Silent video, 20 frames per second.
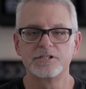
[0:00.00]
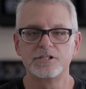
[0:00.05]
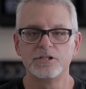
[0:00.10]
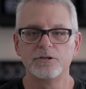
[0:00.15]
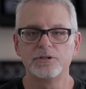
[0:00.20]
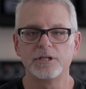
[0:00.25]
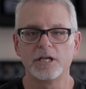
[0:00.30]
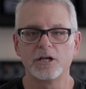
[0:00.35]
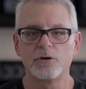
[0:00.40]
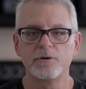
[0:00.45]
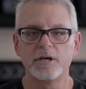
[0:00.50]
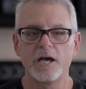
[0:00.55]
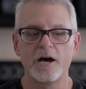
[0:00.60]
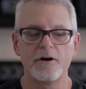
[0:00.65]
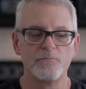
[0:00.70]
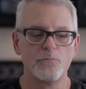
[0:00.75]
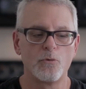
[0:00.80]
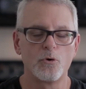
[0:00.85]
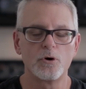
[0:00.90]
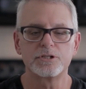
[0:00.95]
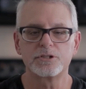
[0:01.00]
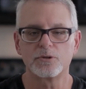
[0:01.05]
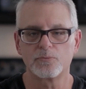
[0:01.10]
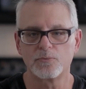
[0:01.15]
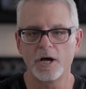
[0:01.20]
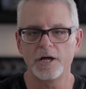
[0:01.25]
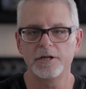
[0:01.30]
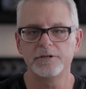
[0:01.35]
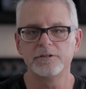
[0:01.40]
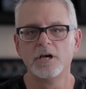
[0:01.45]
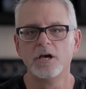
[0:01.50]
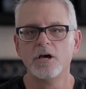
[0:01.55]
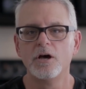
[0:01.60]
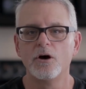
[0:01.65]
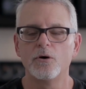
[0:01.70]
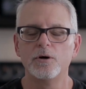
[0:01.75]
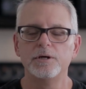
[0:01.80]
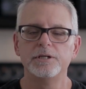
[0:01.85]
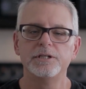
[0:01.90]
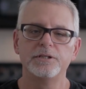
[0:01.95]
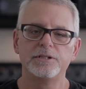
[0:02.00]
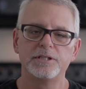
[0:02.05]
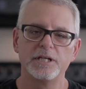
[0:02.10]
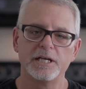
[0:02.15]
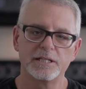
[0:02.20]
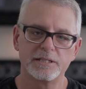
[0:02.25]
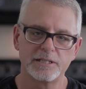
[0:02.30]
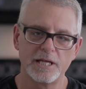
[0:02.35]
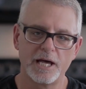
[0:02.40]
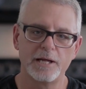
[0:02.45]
Do you think we have more to run, or do you think